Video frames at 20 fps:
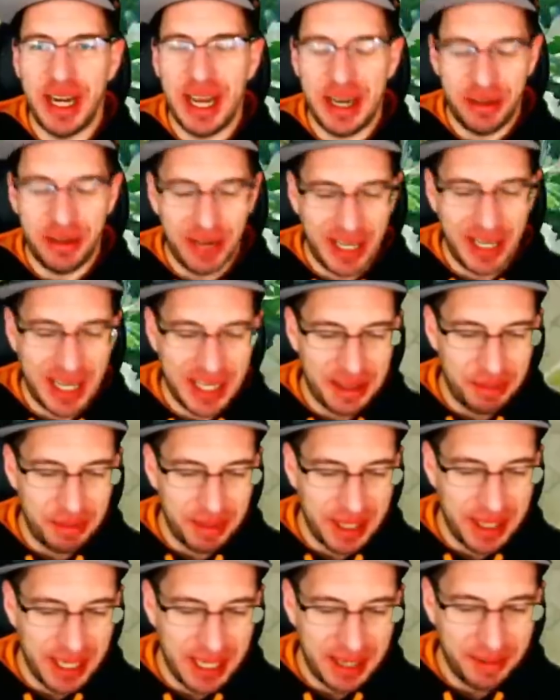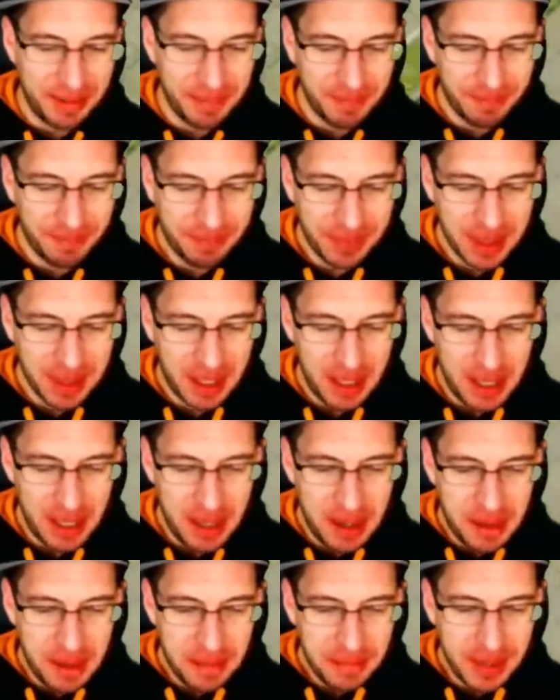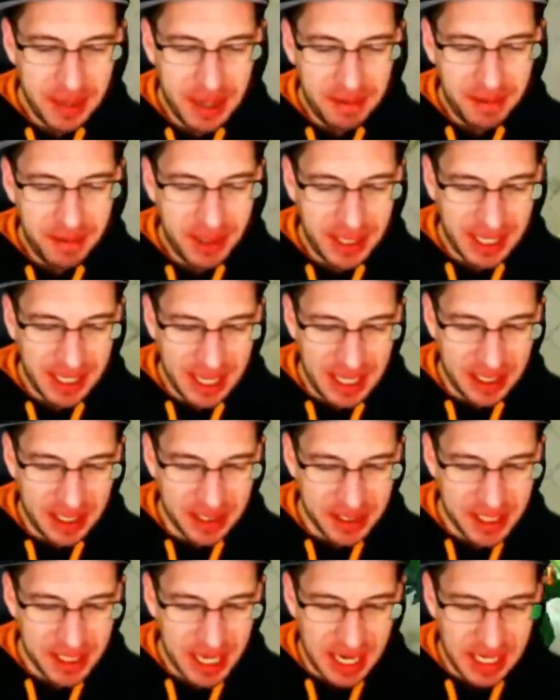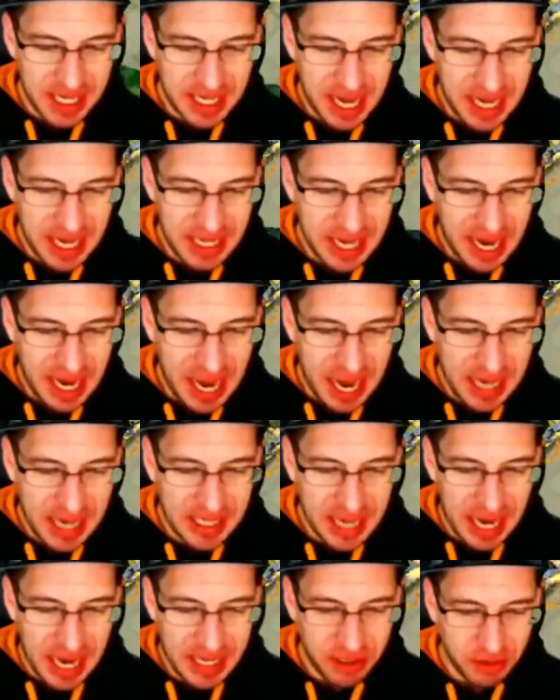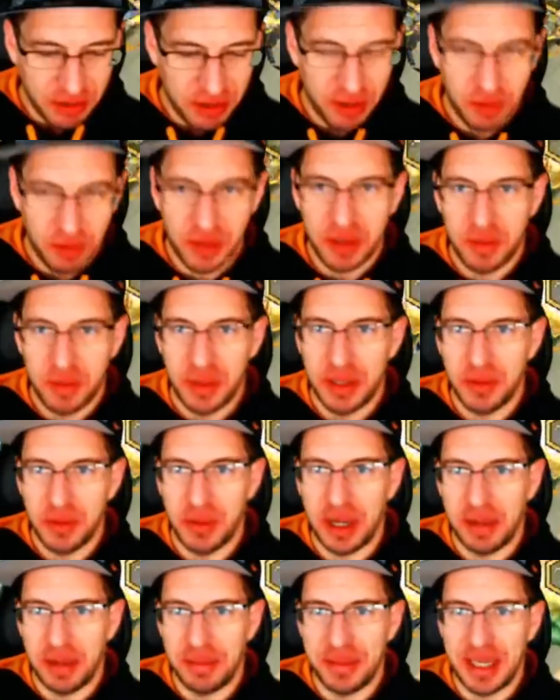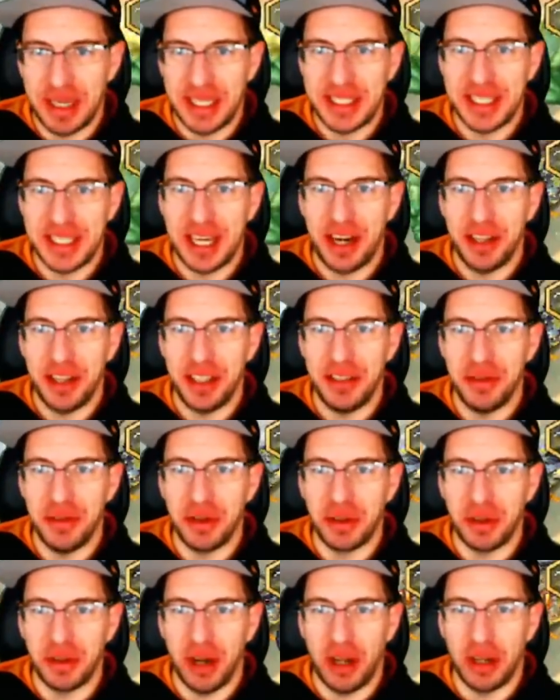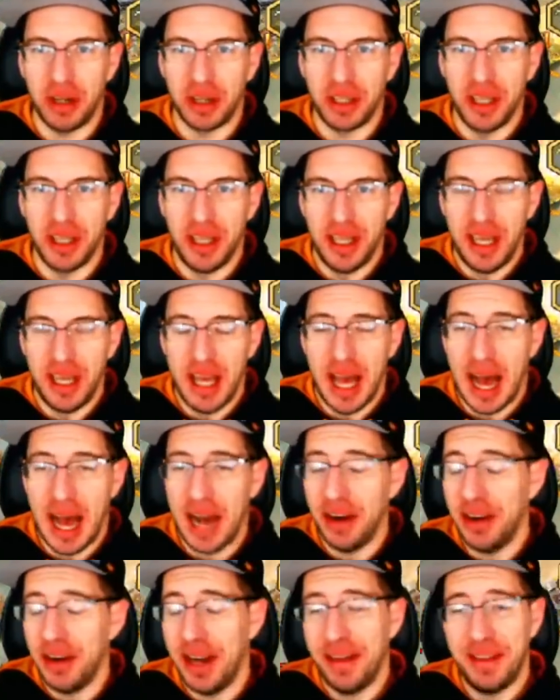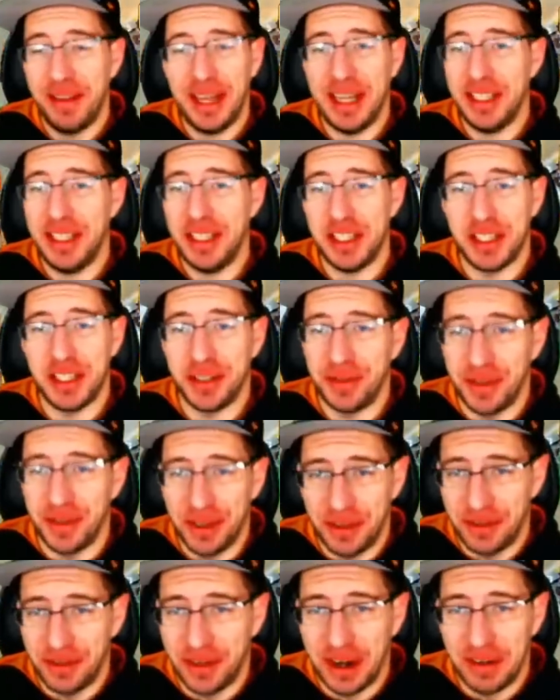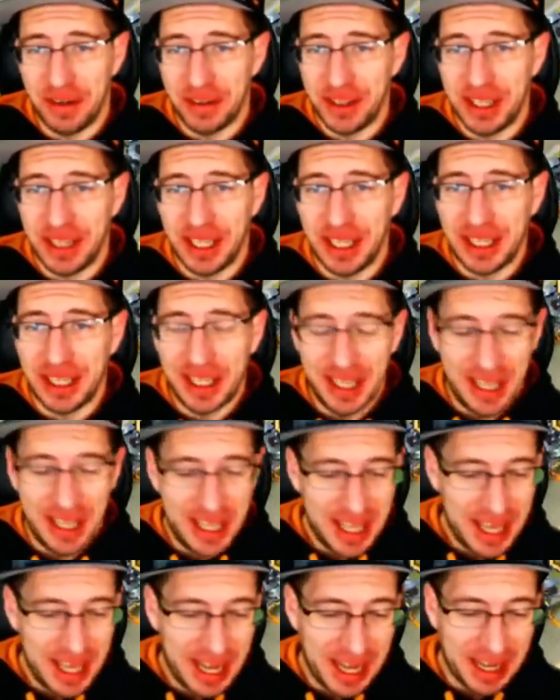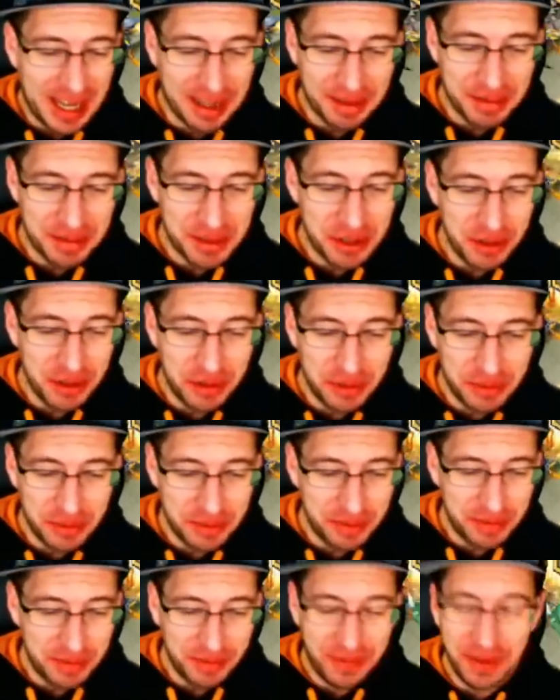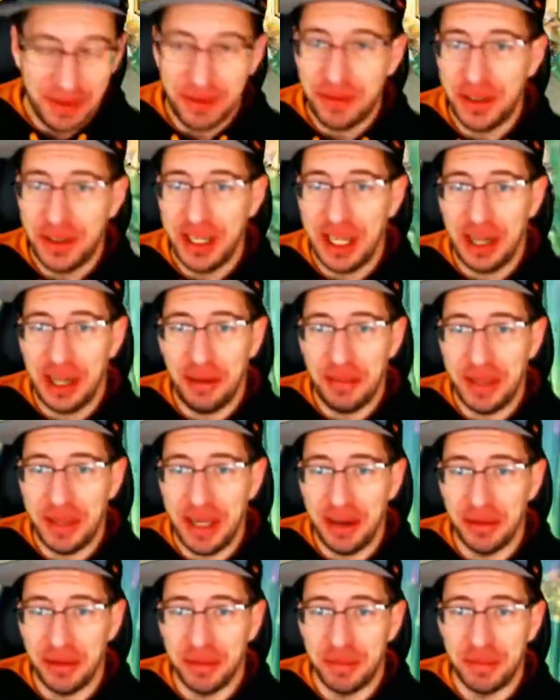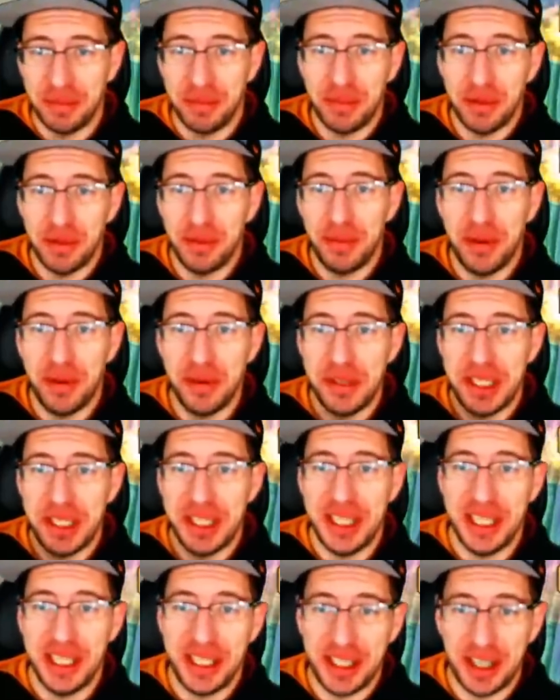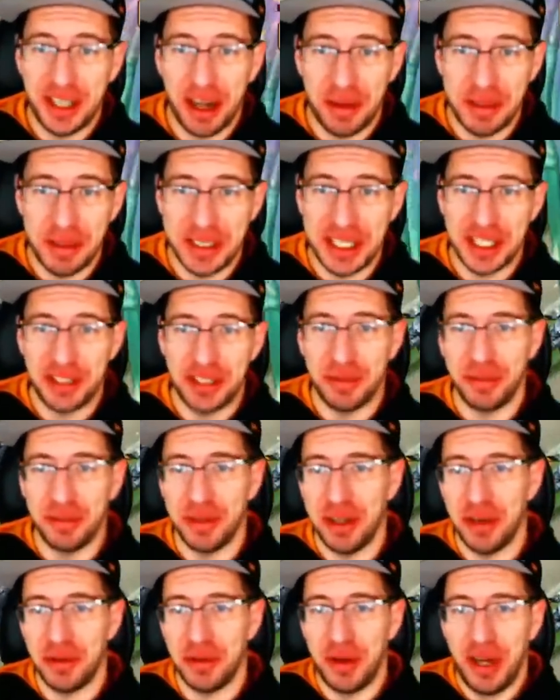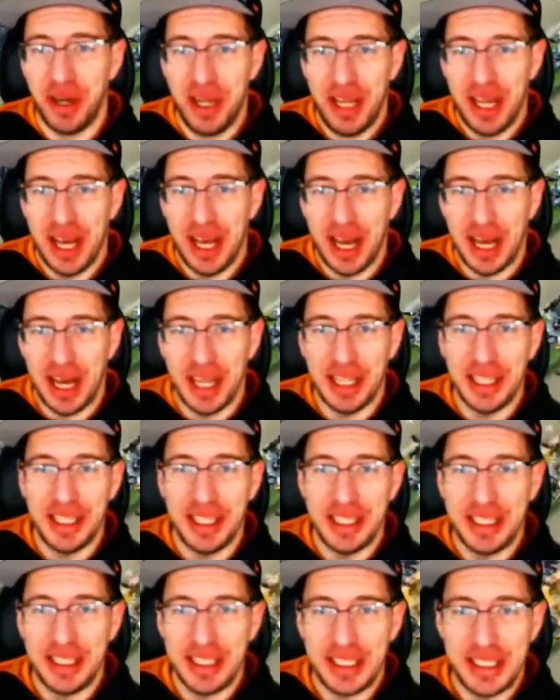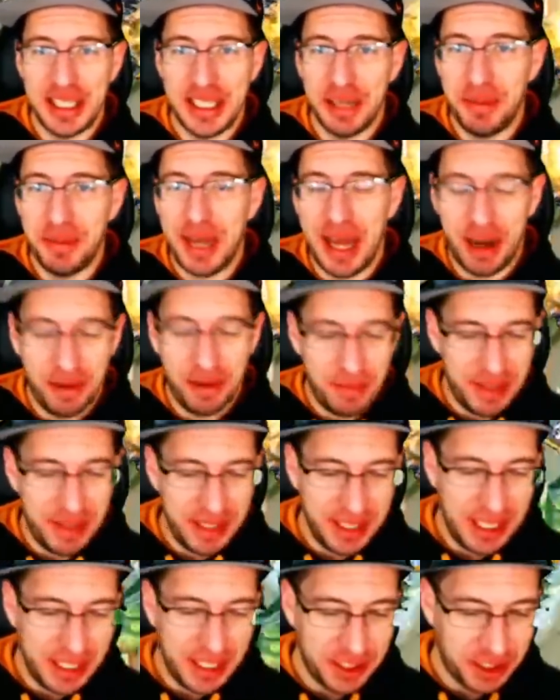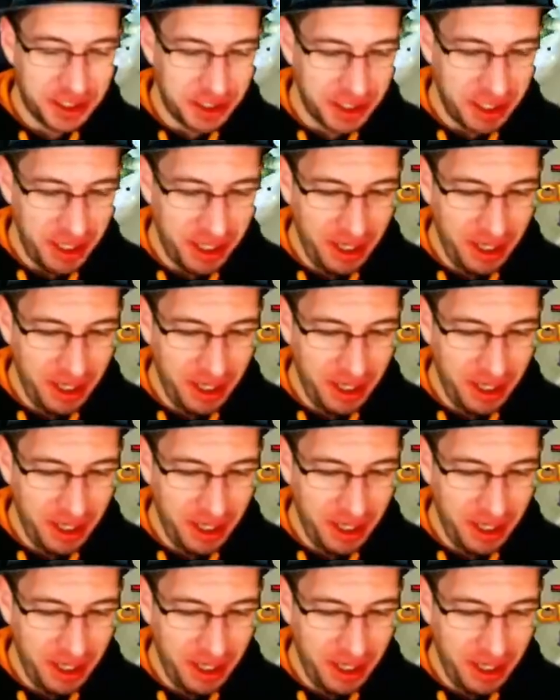at the beginning, but everything else, I don't know what I'm necessarily doing wrong. I don't have the answers for everything. So feel free to help me out. Post in the comment section below. Tell me how to be Lich